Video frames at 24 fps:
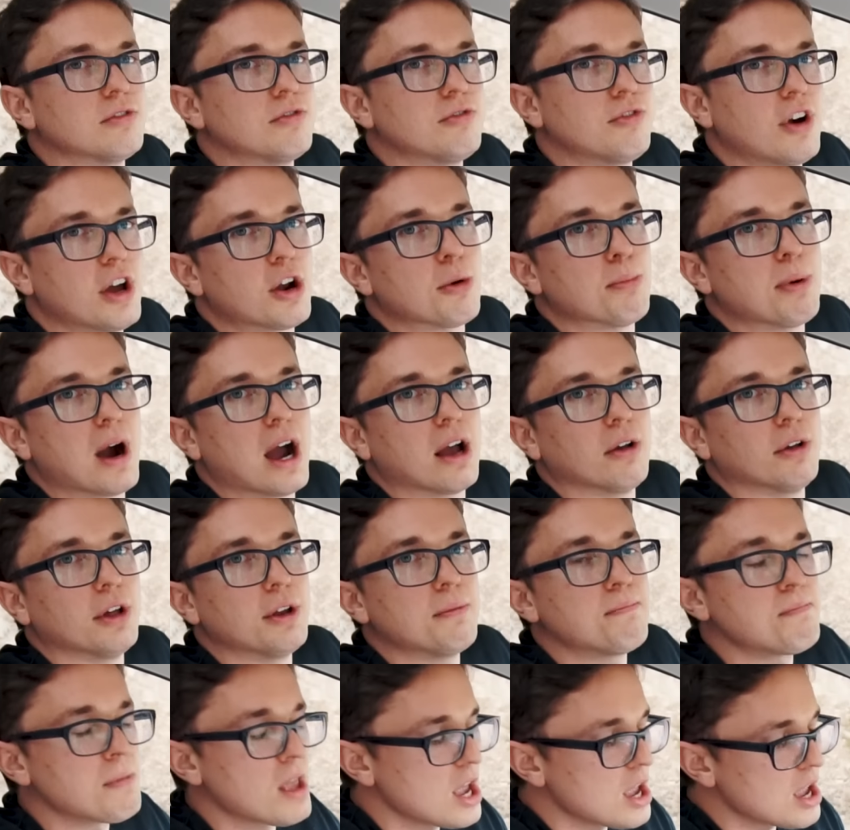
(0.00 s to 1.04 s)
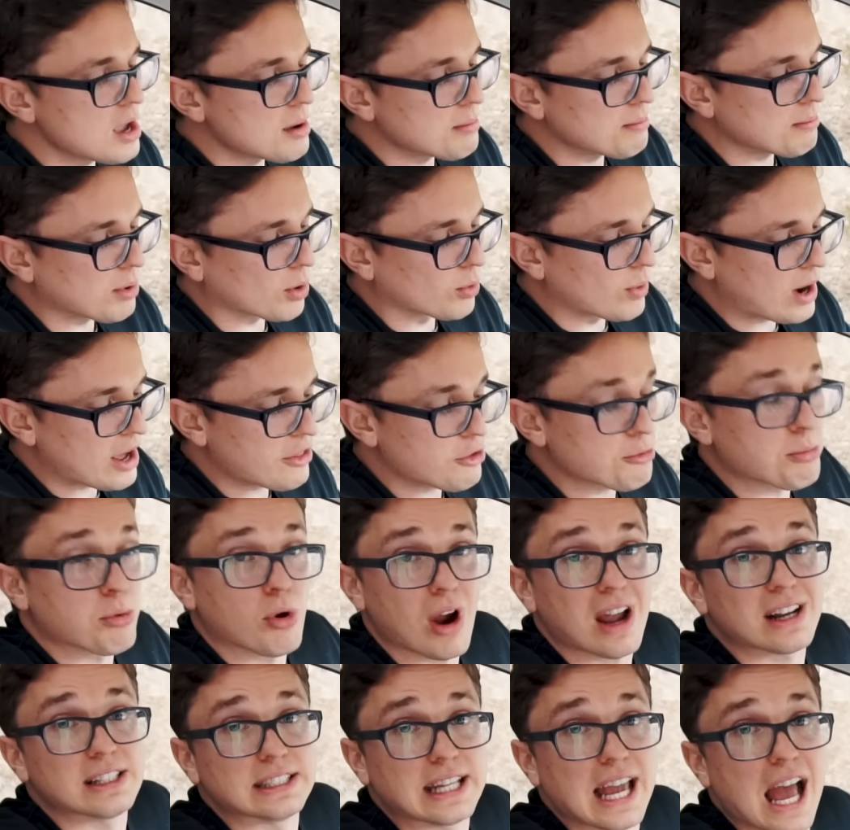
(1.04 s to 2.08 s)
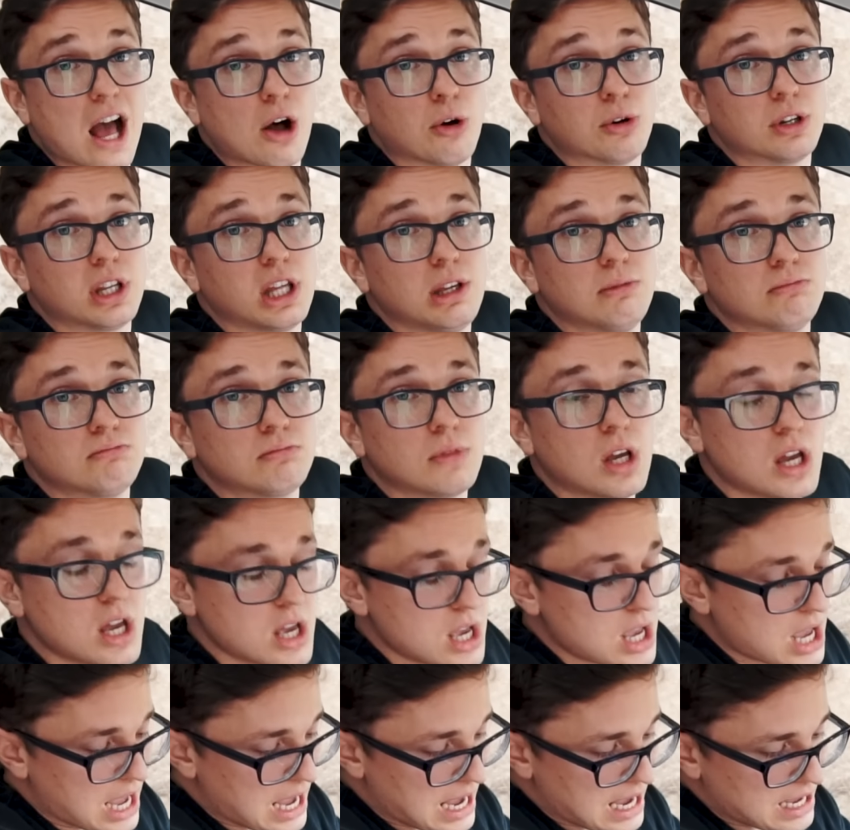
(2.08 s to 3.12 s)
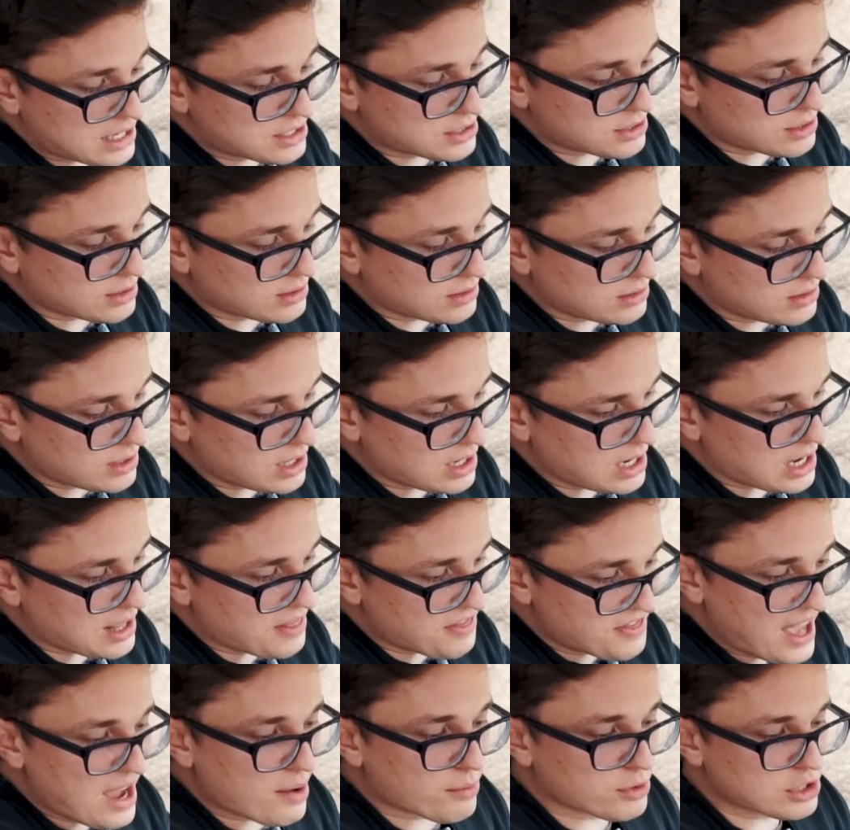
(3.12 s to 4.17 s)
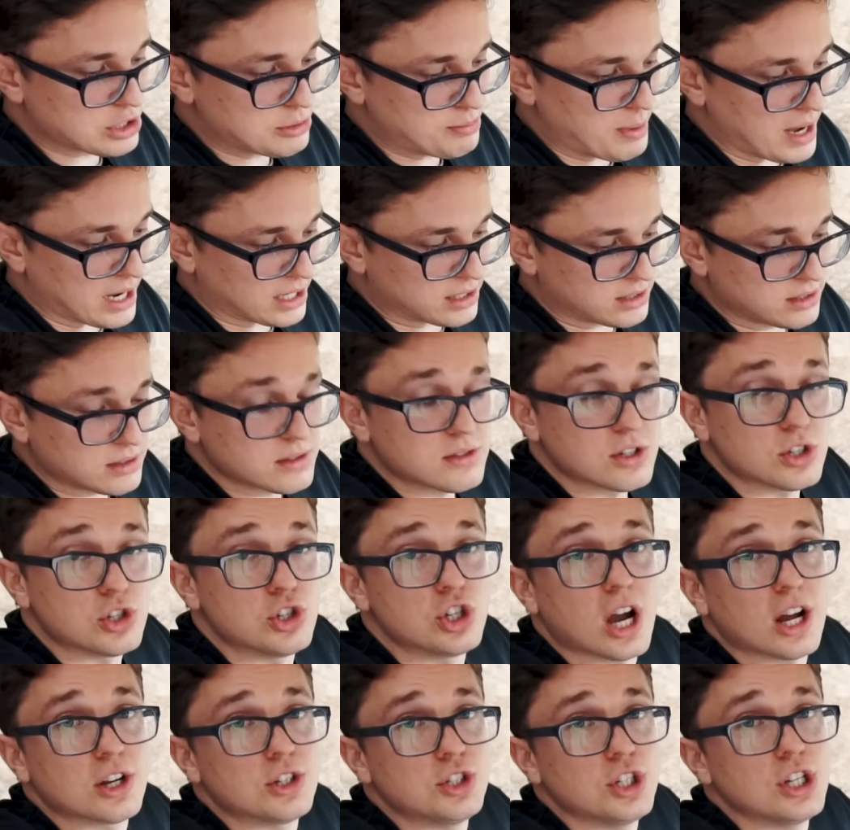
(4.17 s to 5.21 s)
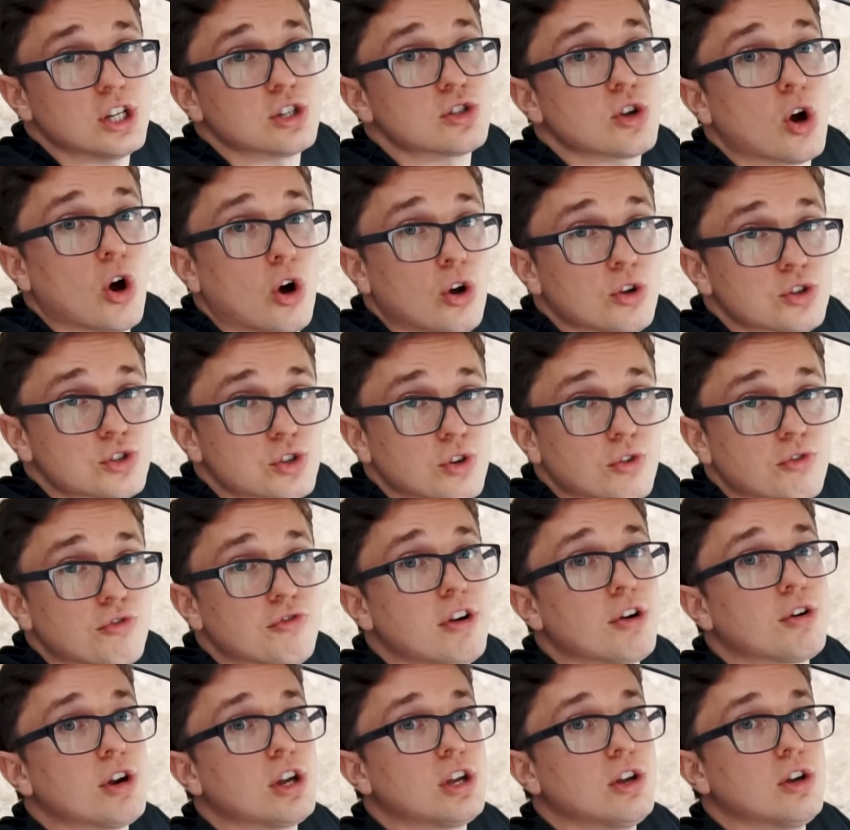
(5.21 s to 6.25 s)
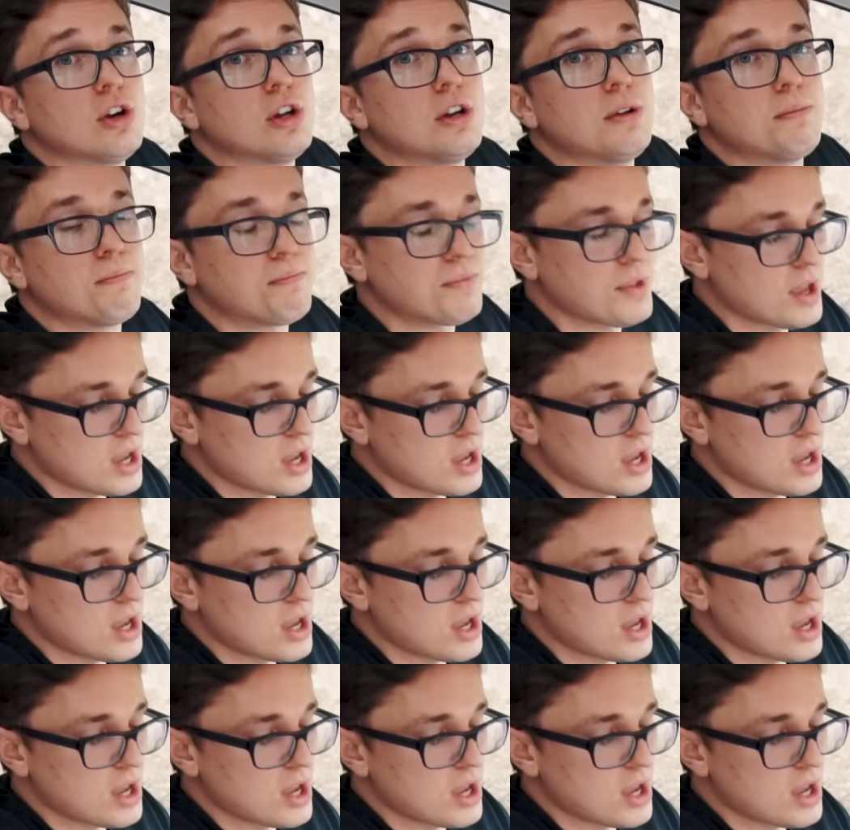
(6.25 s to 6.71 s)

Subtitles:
fighter pilot, but rather practicality. And in that respect, the JiaJi is also very good.